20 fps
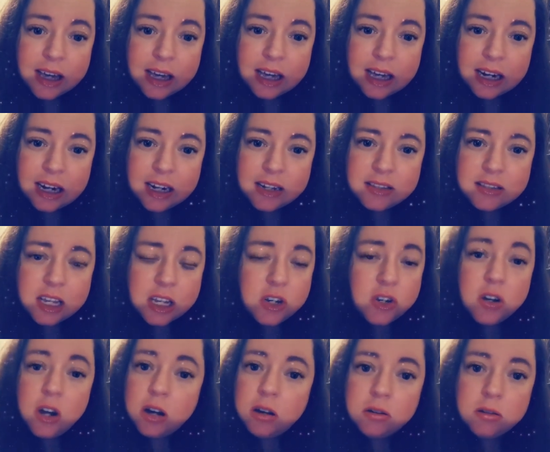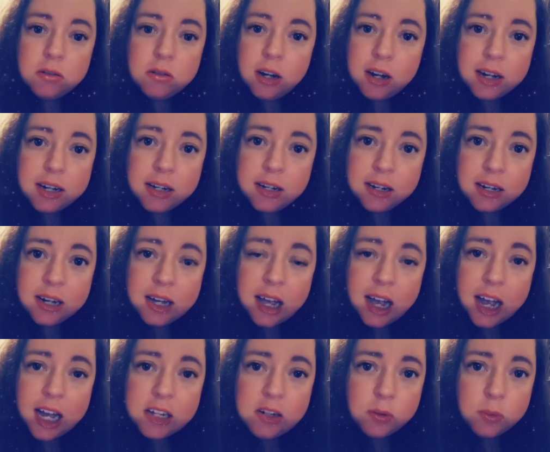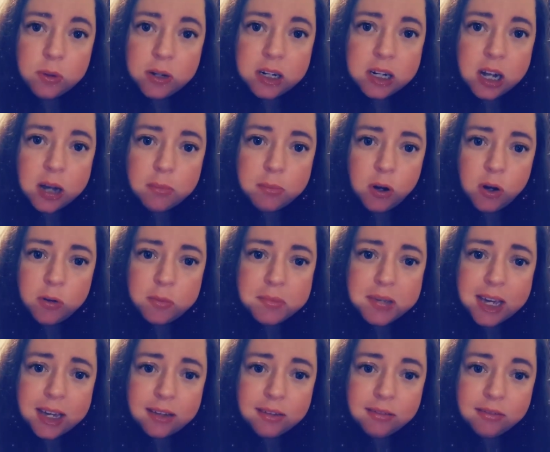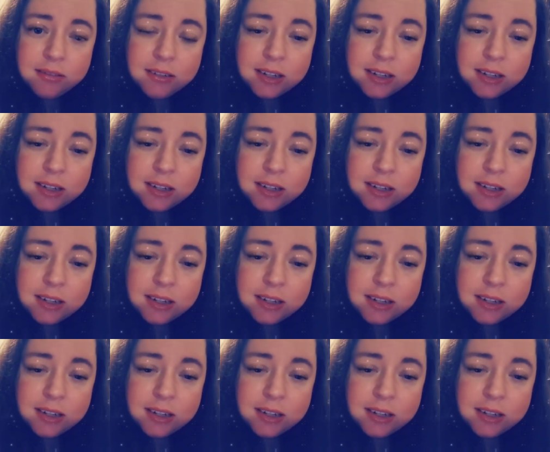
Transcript: And I said, "No, God, I don't want to come home yet."